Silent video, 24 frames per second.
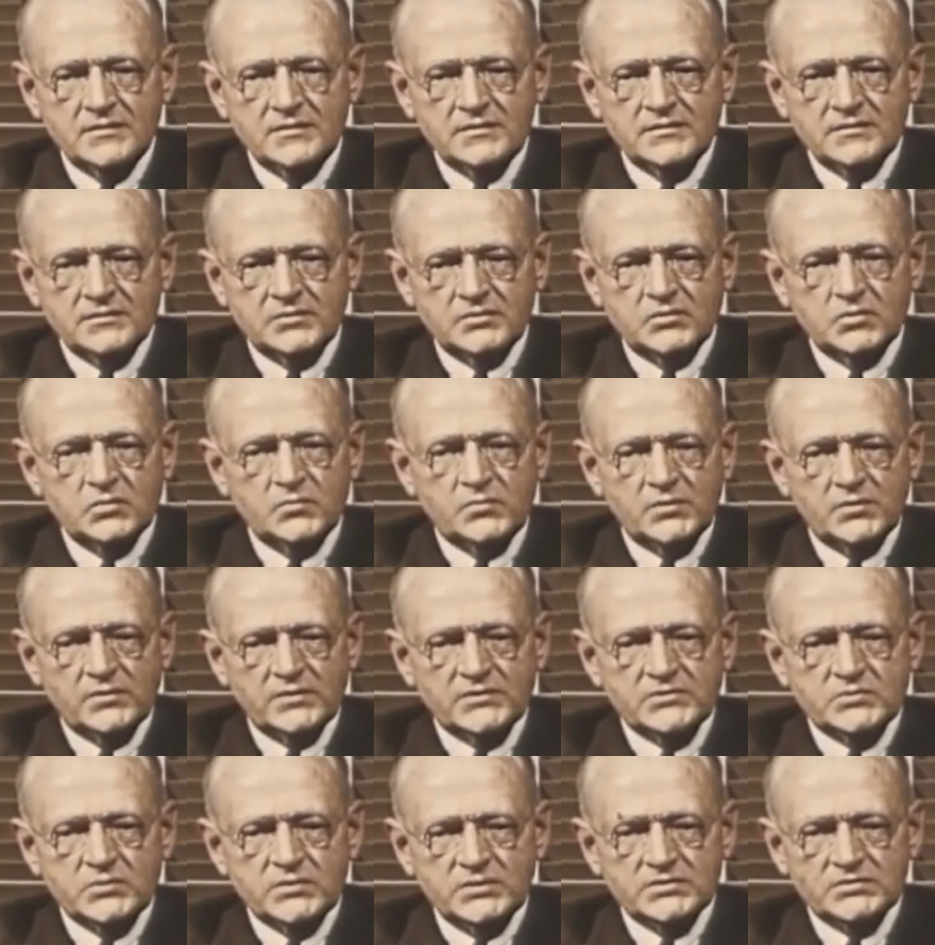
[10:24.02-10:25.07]
The new Buick
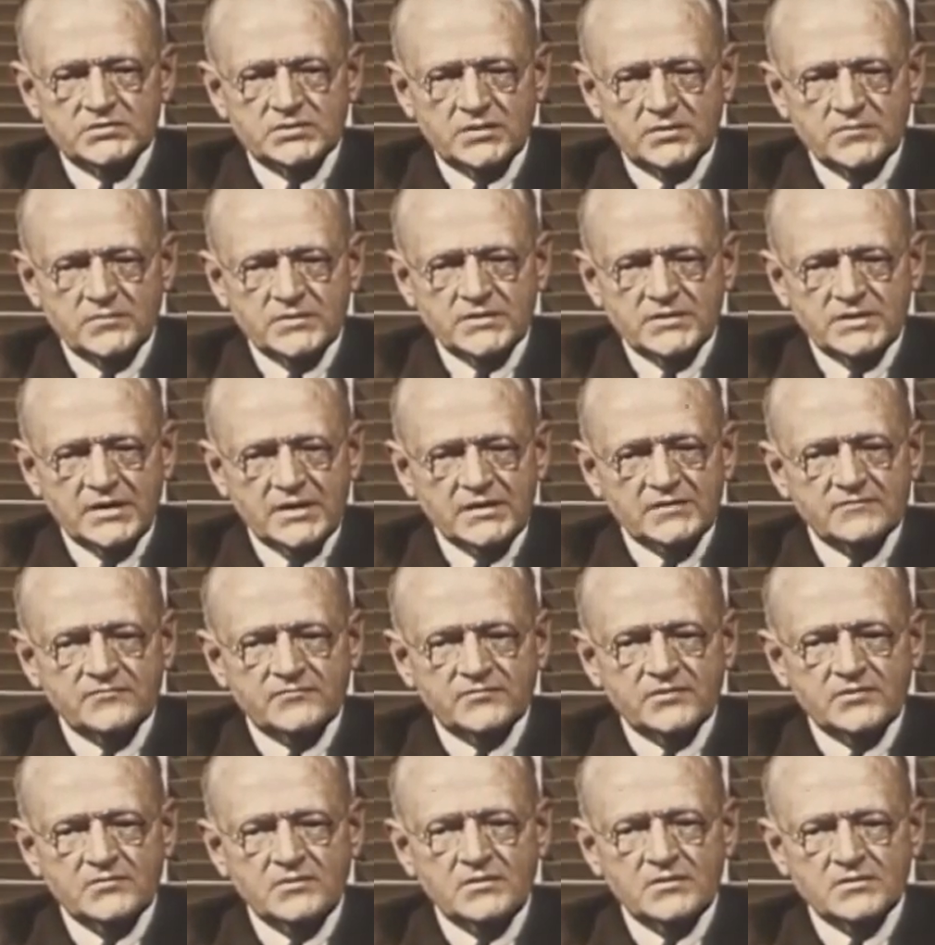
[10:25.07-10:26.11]
twin-turbine
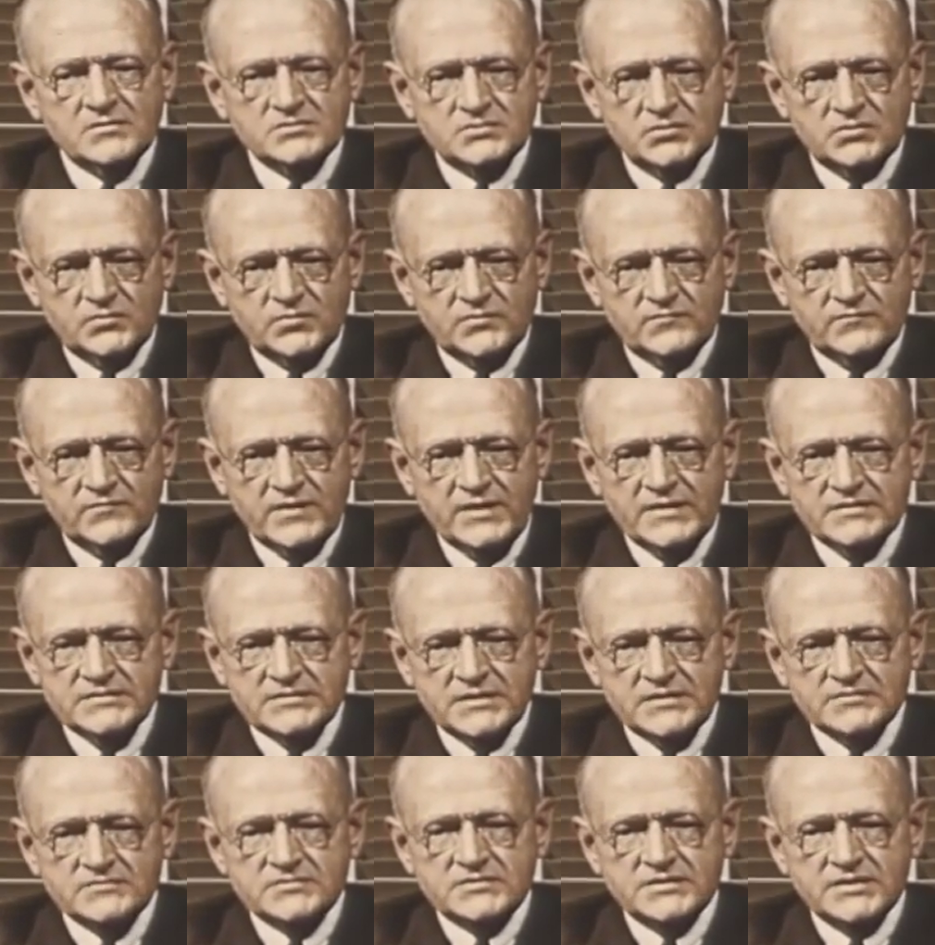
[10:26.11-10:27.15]
Dynaflow also provides
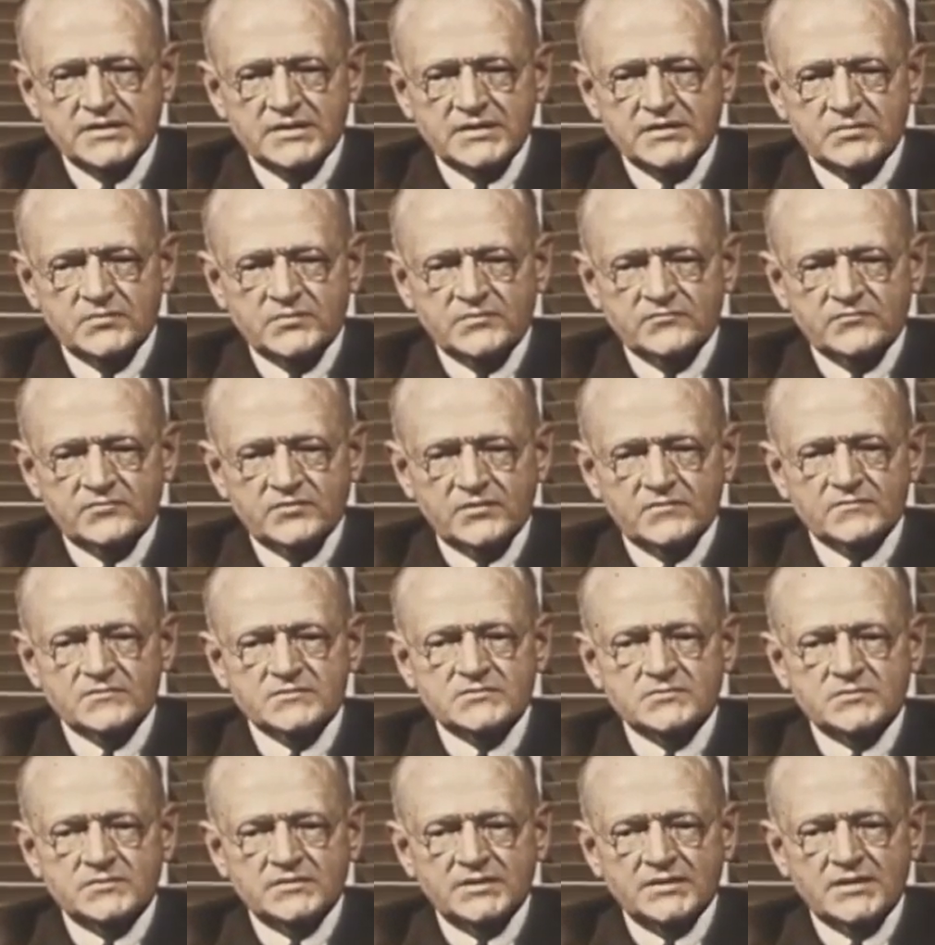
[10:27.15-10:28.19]
outstanding performance
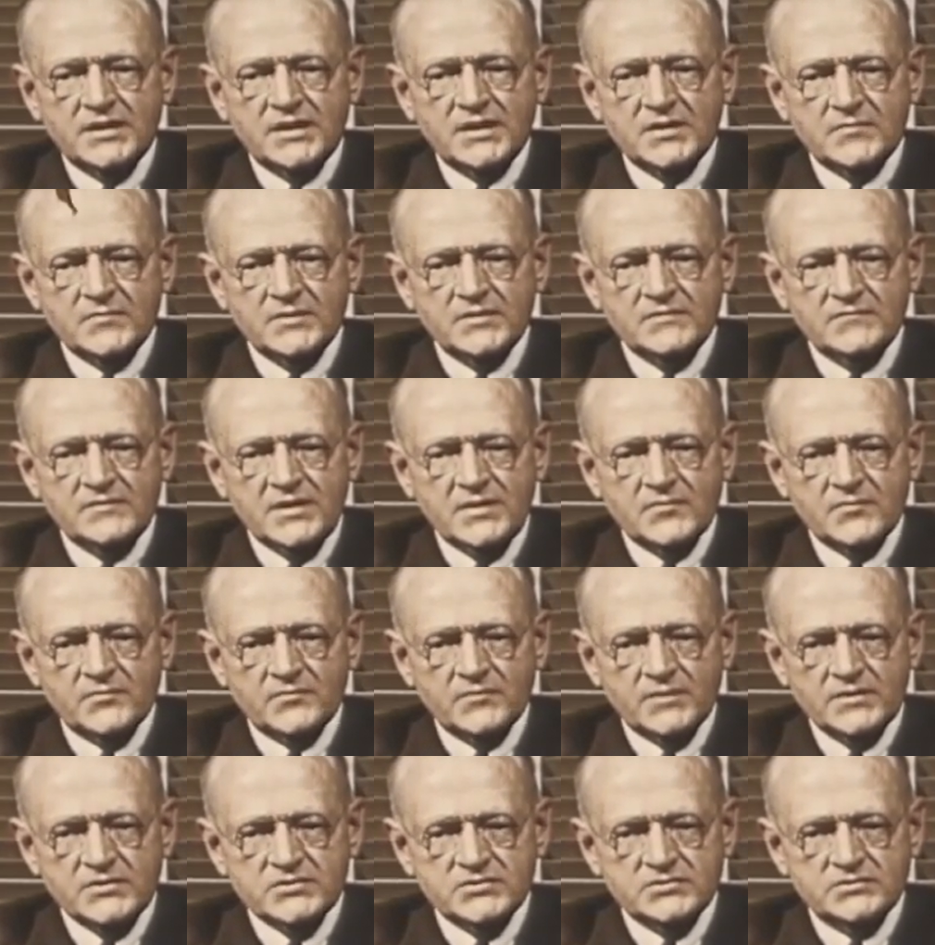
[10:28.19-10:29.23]
with economy of
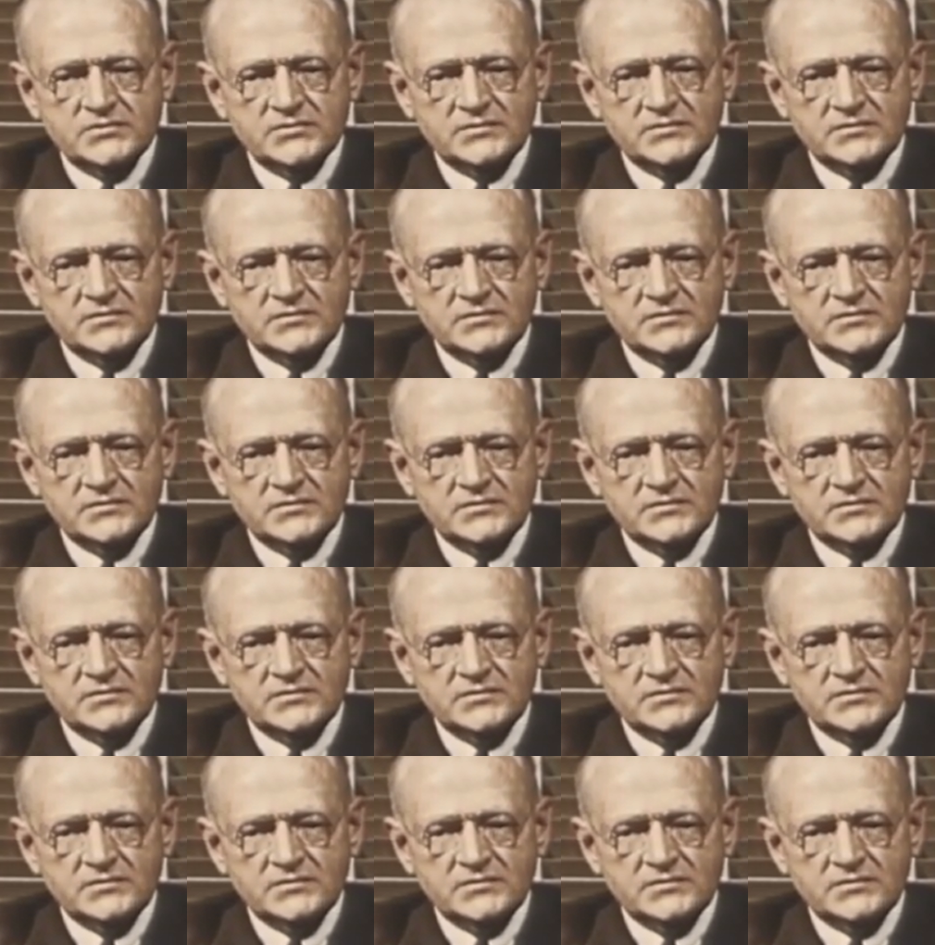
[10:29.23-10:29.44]
operation.